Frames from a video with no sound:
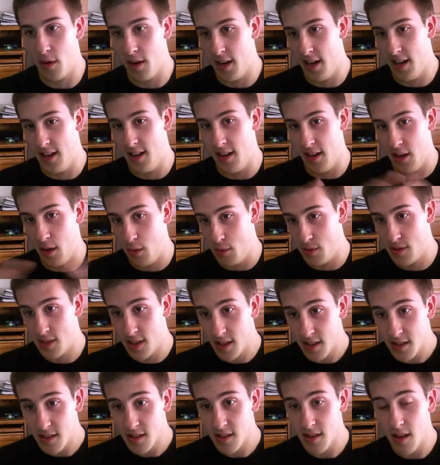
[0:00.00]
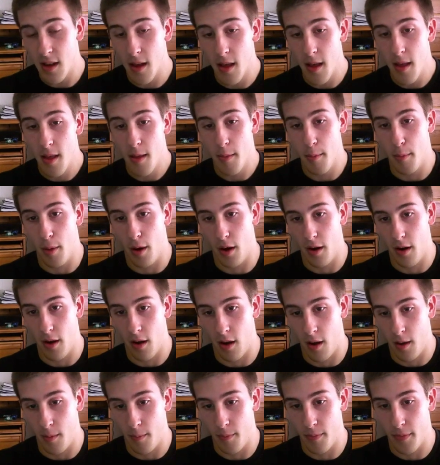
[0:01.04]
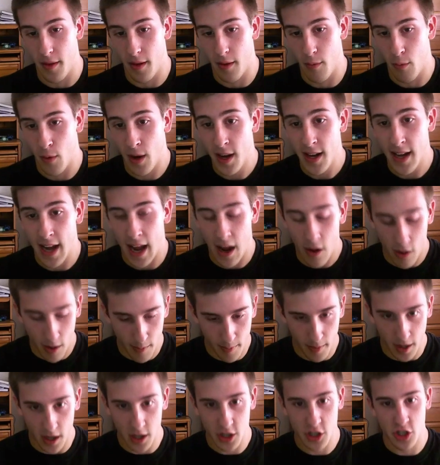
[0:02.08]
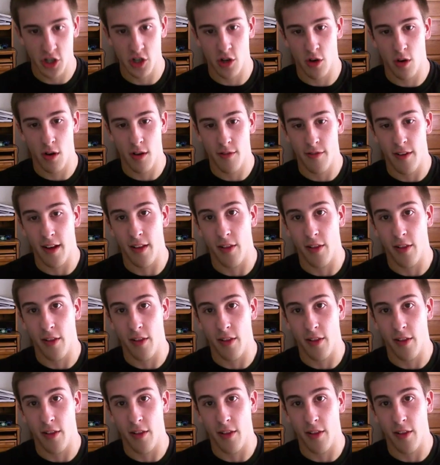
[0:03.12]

need to use this but um, right now I'm not sure if I